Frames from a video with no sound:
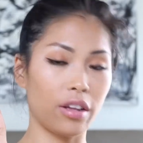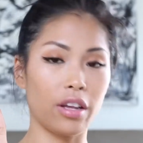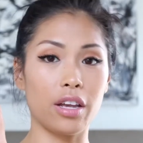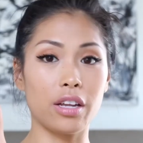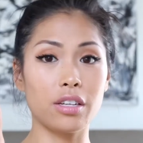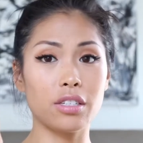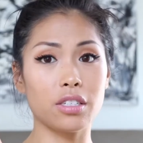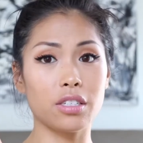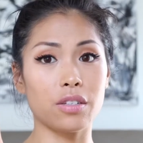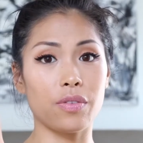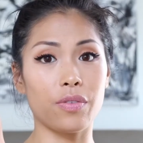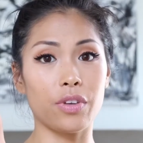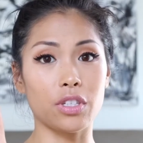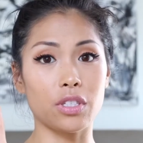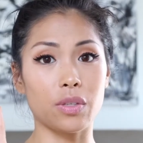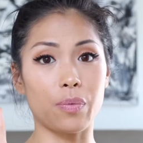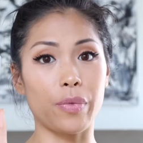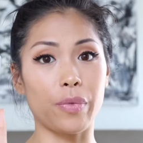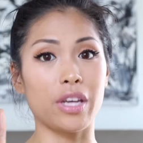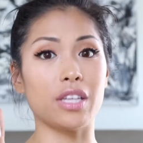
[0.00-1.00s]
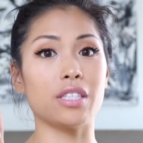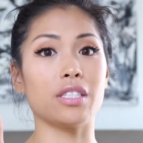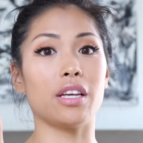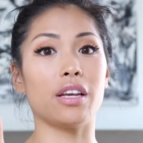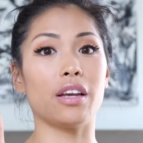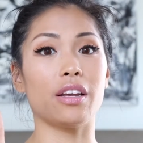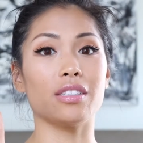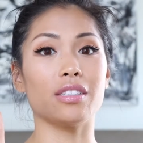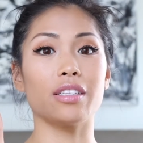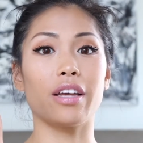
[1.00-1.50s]
it just feels
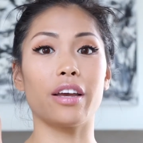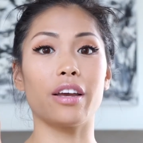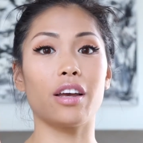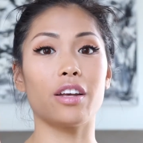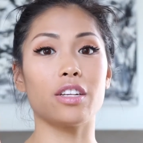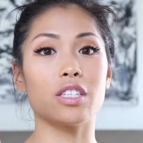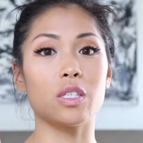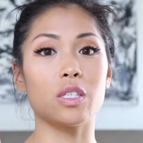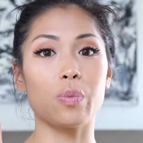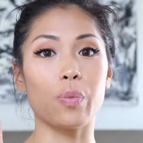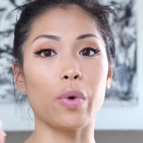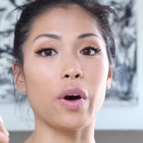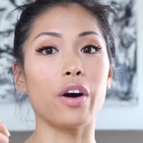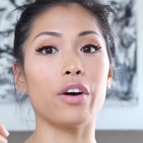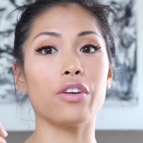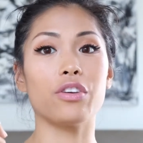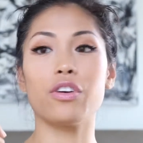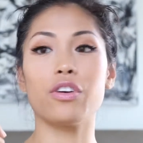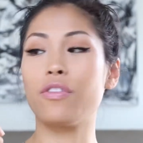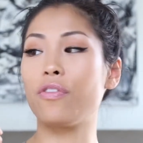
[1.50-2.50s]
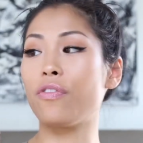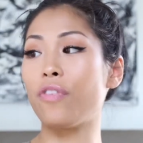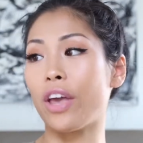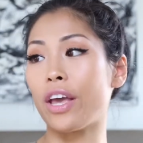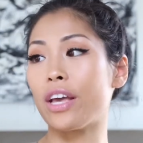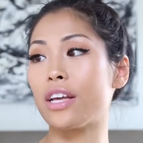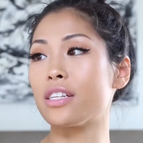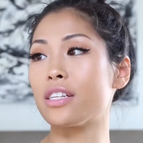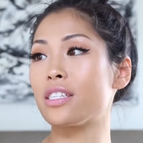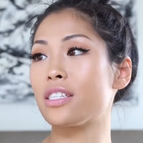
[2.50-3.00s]
amazing. It's like a spa on your
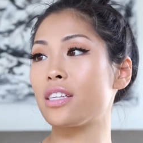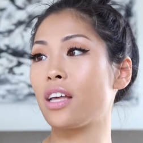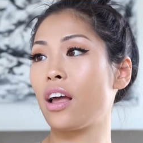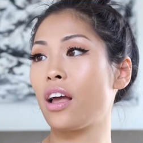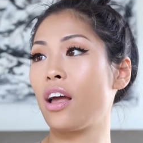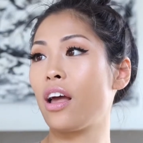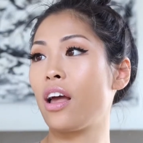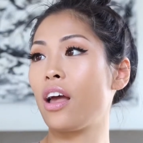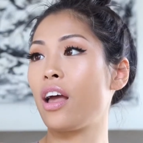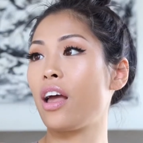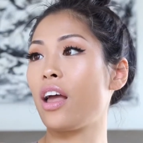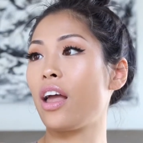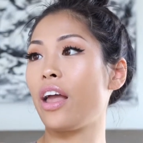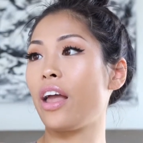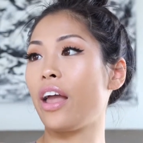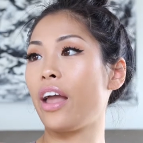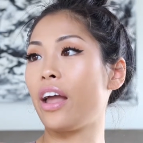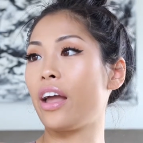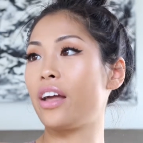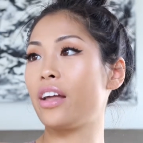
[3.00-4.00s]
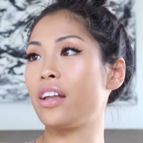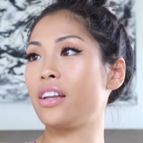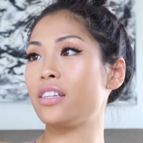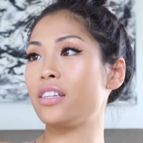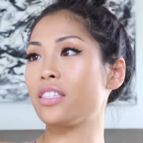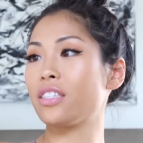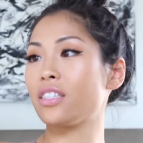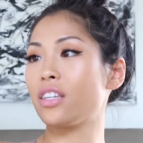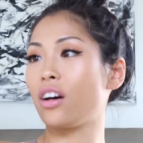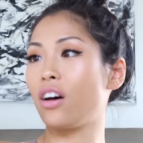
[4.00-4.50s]
face
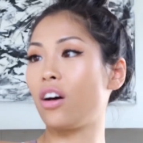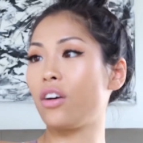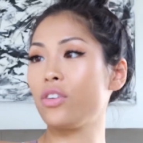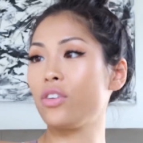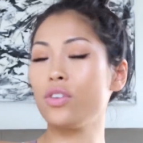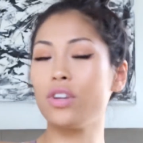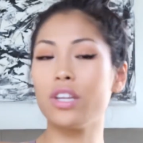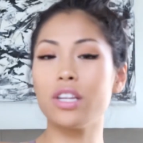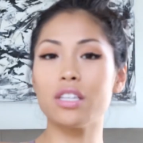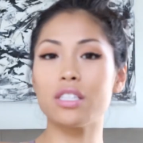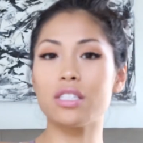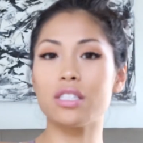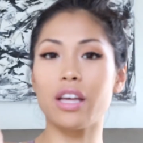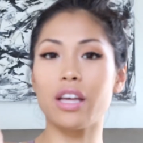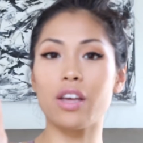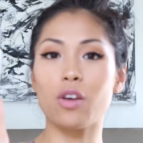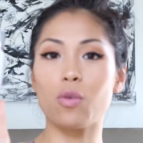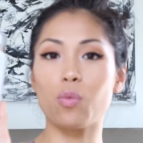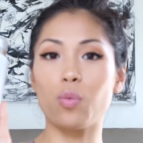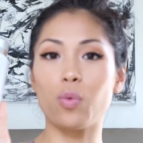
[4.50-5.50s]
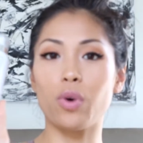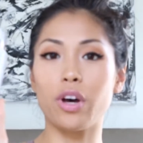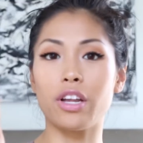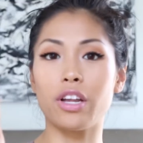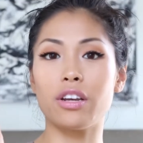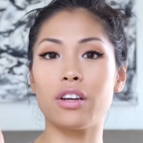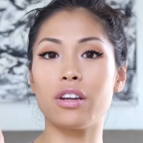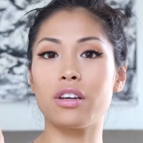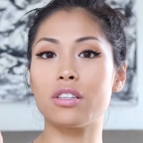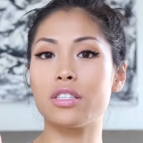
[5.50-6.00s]
and all you need is like
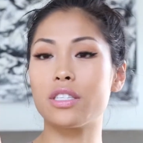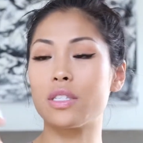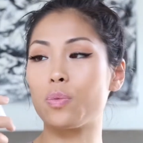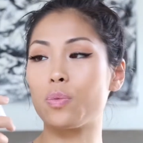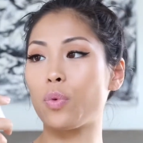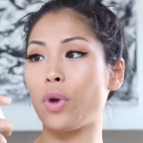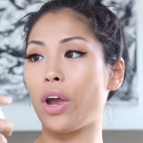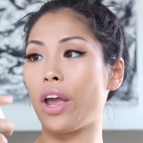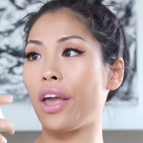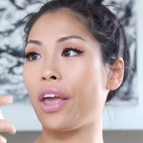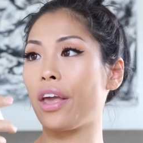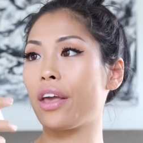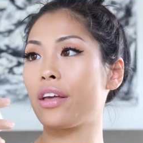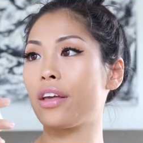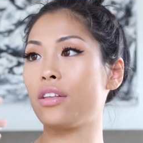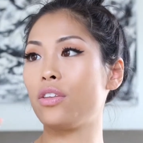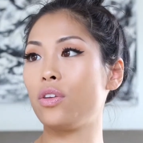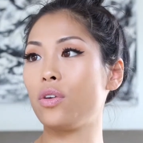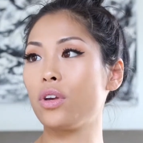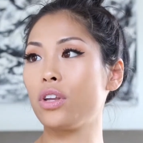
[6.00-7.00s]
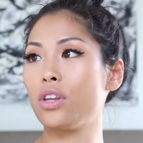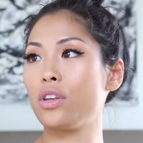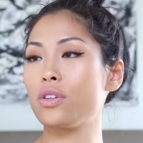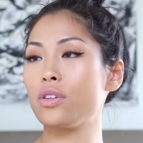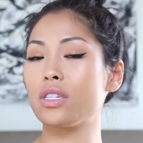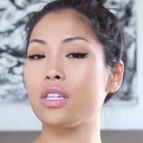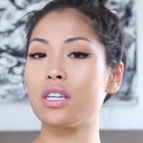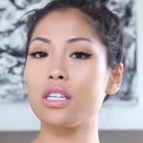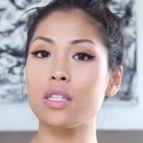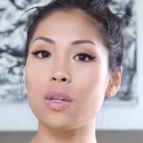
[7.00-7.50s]
one spray. You can
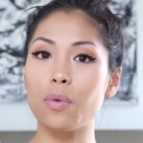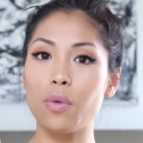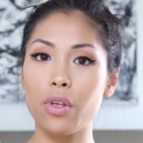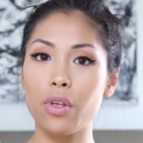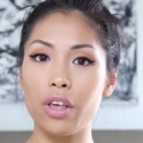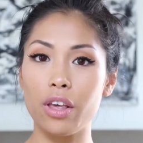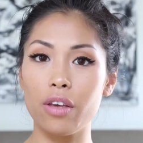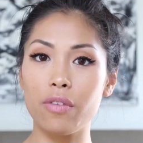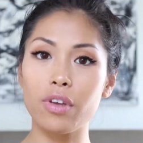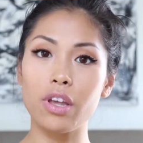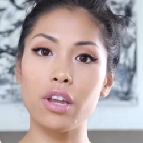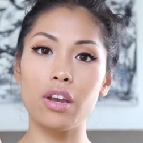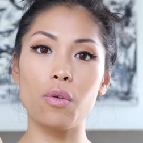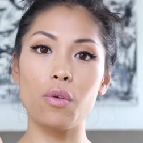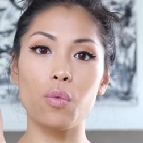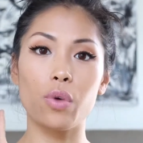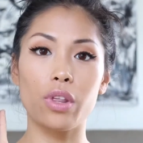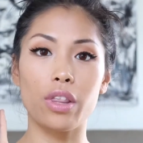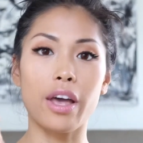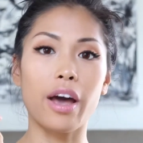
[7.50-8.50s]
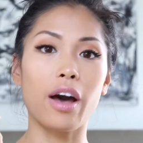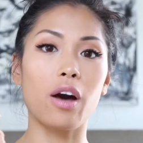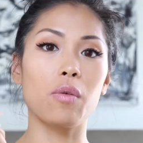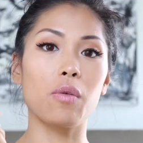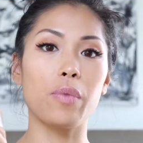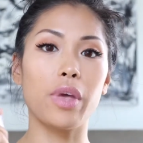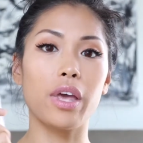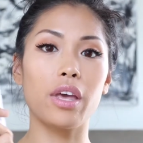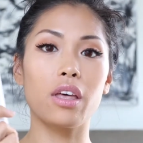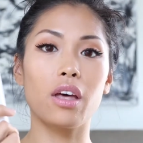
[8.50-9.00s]
use this even
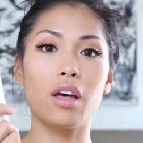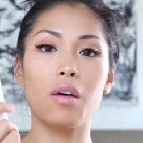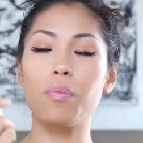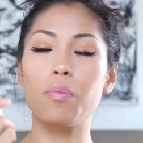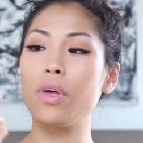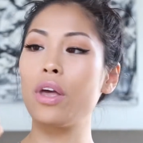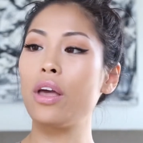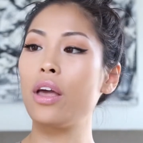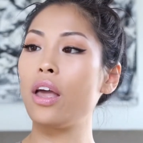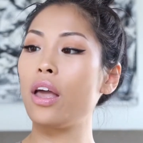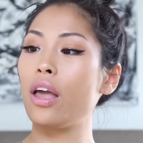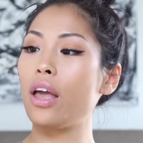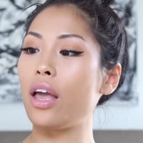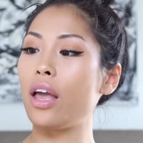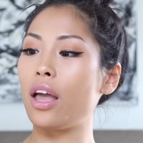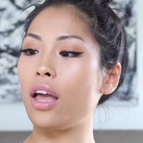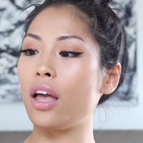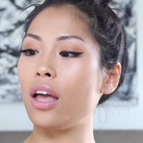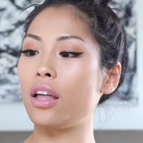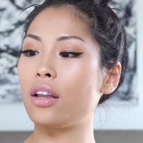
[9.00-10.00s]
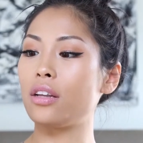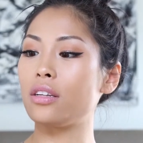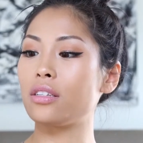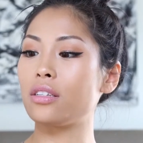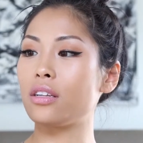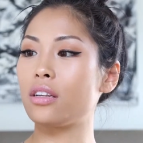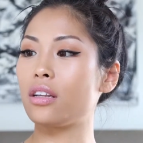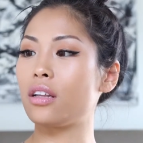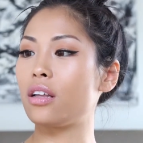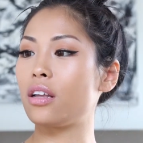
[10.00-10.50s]
without makeup and
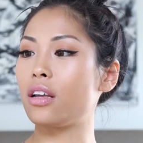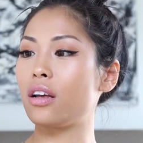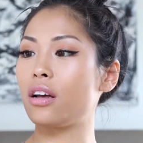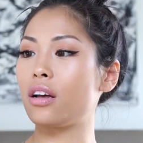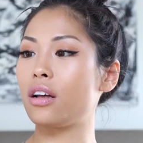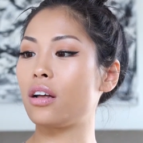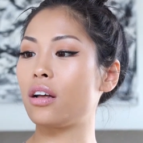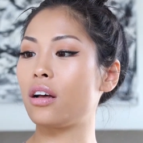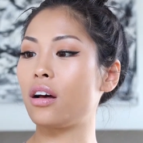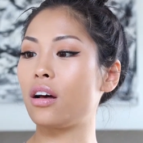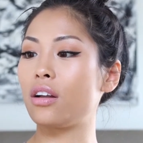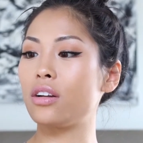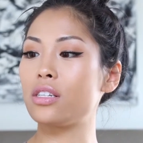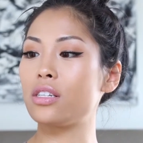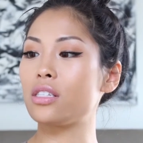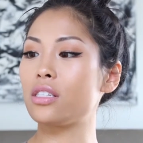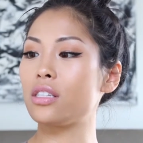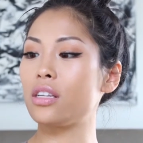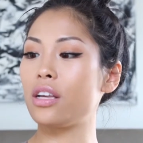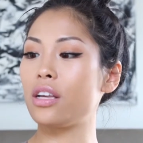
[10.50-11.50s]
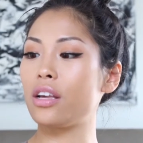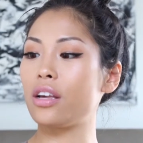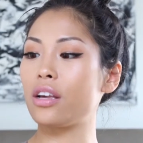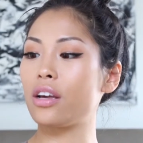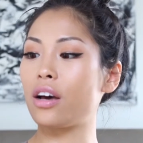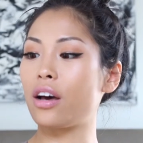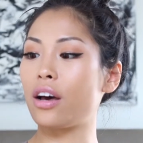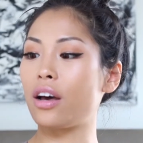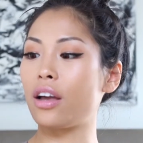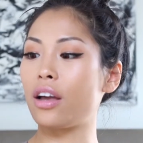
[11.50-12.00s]
honestly
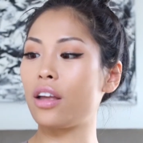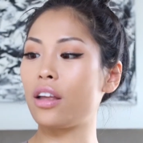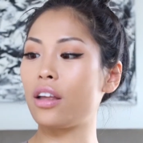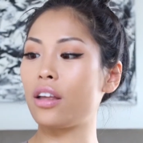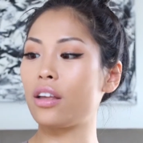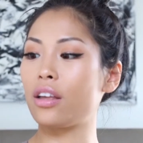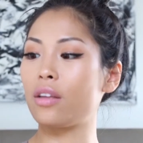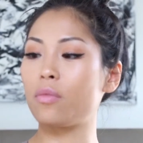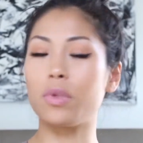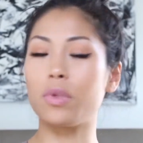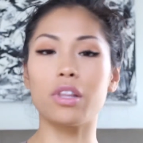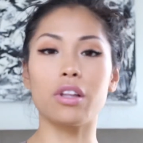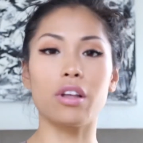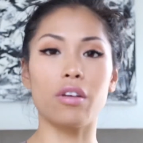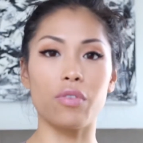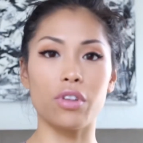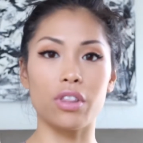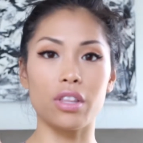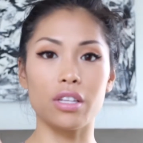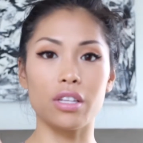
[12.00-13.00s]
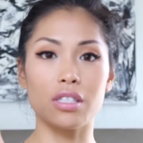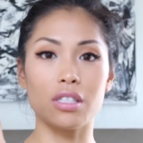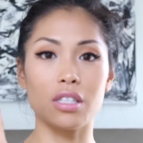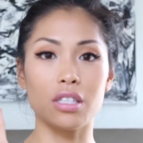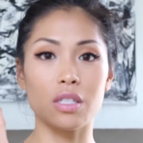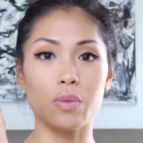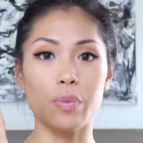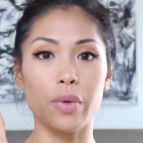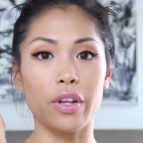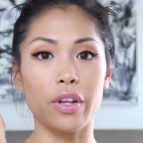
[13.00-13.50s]
I am in love with this. The
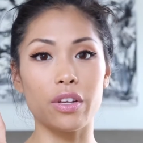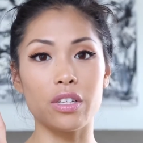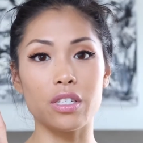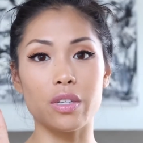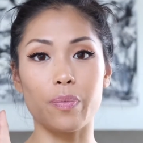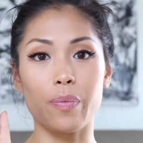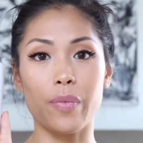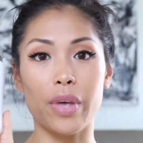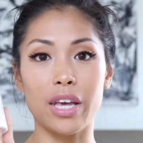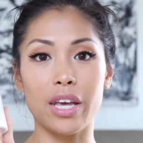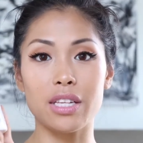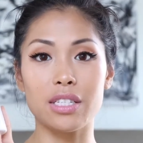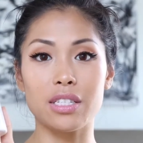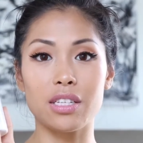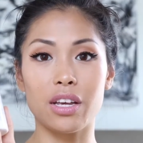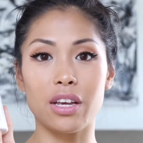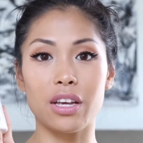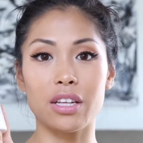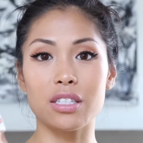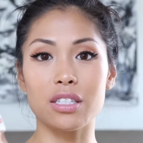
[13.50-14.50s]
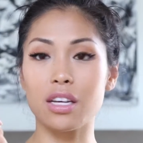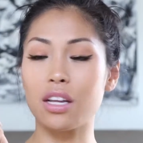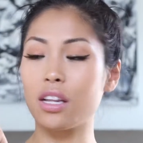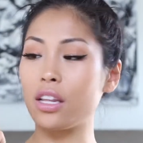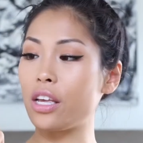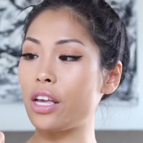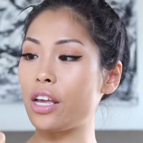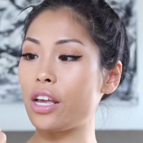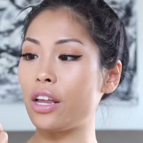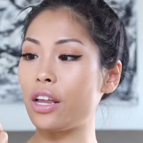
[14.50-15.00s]
smell is amazing, it's
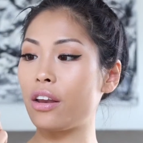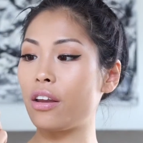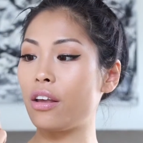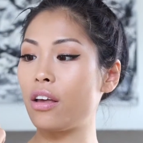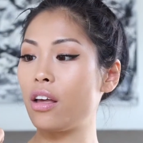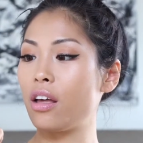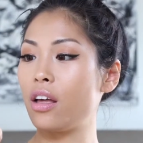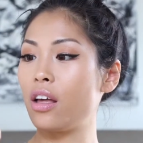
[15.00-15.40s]
clean,